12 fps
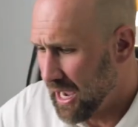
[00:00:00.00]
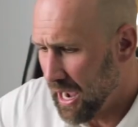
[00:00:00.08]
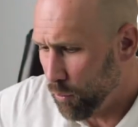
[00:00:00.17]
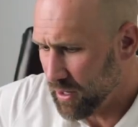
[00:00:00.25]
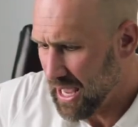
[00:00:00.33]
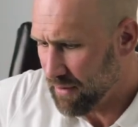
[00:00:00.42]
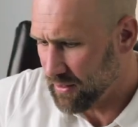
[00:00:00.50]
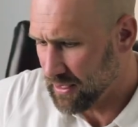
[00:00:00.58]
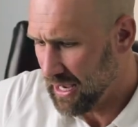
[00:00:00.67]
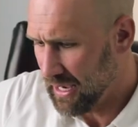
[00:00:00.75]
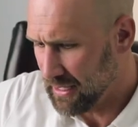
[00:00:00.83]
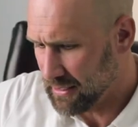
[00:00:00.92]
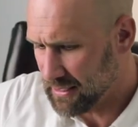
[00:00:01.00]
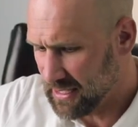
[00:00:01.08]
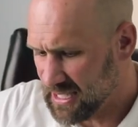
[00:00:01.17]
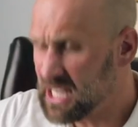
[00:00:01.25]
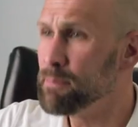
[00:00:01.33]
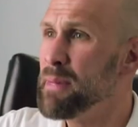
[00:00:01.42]
I want to have a
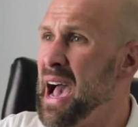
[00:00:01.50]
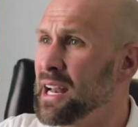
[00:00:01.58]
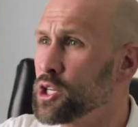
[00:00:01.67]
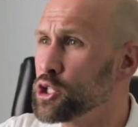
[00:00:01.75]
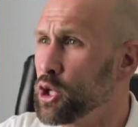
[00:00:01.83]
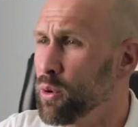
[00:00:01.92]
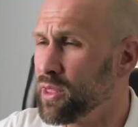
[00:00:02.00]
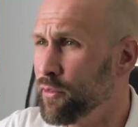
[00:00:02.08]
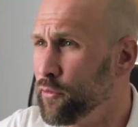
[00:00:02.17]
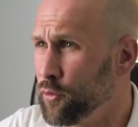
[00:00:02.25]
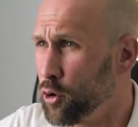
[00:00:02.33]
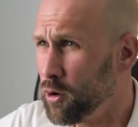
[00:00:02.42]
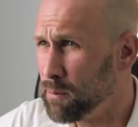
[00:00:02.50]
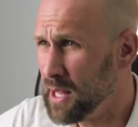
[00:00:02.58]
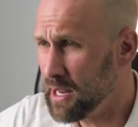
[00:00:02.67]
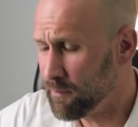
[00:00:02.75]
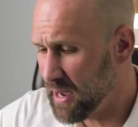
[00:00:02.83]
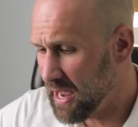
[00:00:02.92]
schematic showing the floor
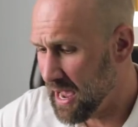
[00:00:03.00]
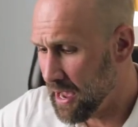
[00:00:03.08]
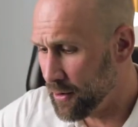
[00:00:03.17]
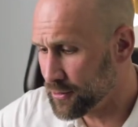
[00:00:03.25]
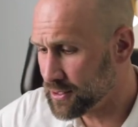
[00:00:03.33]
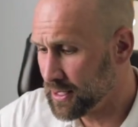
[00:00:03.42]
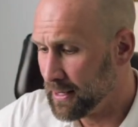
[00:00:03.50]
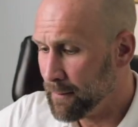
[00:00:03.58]
plan of my house,